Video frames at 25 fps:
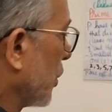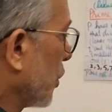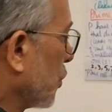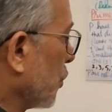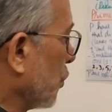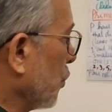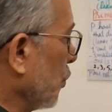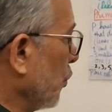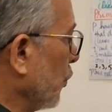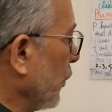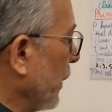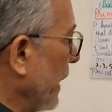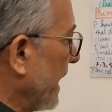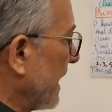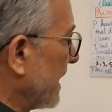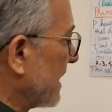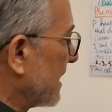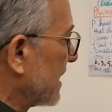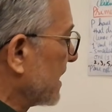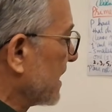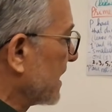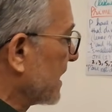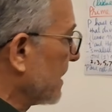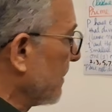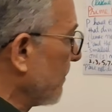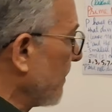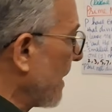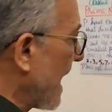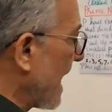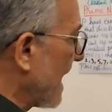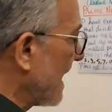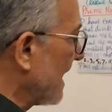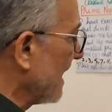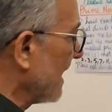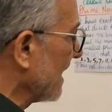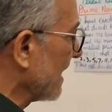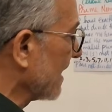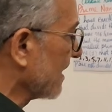2 is
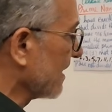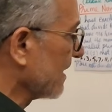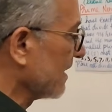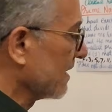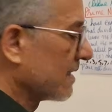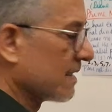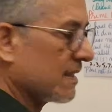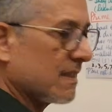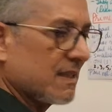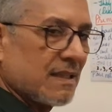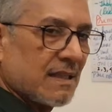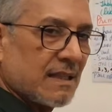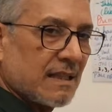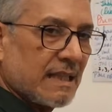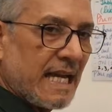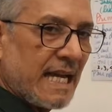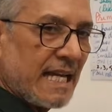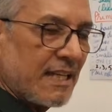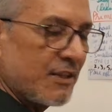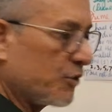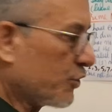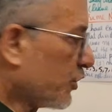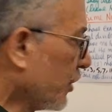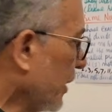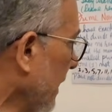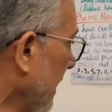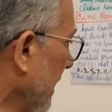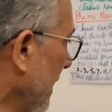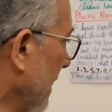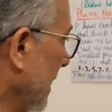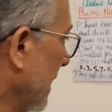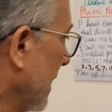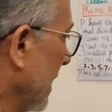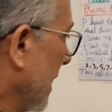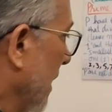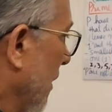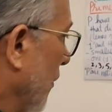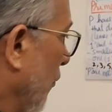smaller than 3.
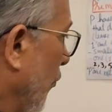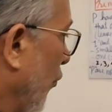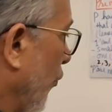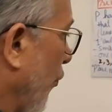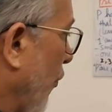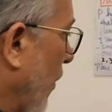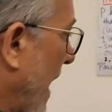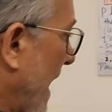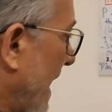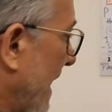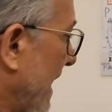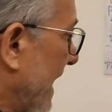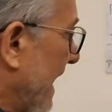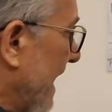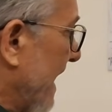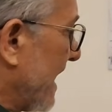1